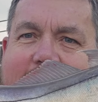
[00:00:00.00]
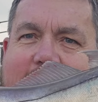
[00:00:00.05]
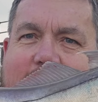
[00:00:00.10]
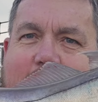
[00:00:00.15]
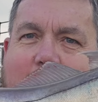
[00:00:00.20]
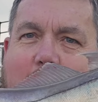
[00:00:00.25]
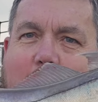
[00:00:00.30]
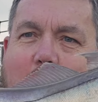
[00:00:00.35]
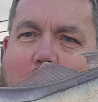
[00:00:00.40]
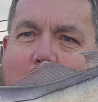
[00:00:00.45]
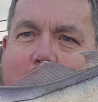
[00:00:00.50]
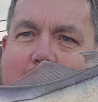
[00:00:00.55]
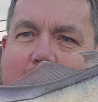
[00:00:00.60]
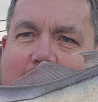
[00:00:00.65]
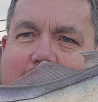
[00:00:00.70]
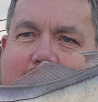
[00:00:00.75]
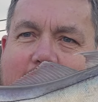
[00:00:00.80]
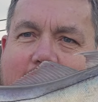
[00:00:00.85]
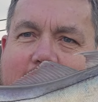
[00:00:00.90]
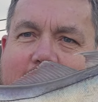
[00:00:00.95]
No war
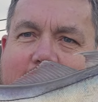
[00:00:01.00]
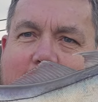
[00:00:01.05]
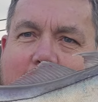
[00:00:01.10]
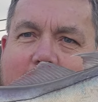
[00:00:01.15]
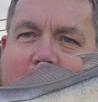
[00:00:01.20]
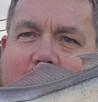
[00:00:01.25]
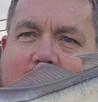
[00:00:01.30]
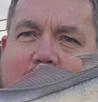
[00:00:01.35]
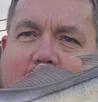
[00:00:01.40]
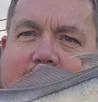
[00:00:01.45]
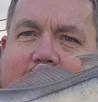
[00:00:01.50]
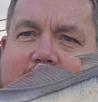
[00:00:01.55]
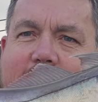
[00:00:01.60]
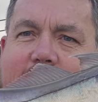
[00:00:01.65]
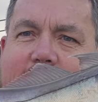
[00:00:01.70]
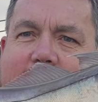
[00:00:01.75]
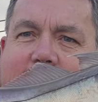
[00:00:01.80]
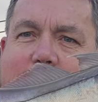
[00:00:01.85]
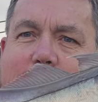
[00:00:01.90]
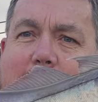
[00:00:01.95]
wounds on this one. Cracking
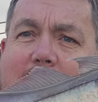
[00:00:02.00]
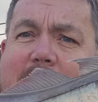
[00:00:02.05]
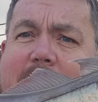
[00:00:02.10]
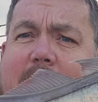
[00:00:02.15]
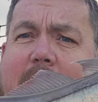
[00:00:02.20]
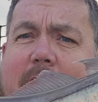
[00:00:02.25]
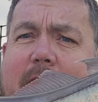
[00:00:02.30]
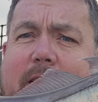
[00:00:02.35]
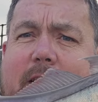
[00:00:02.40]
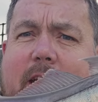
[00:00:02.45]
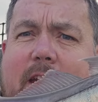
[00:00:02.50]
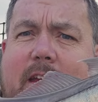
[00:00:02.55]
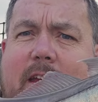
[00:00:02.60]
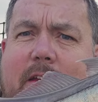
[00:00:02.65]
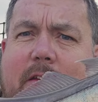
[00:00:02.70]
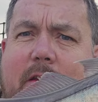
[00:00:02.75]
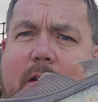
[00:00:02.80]
fish, bit darker.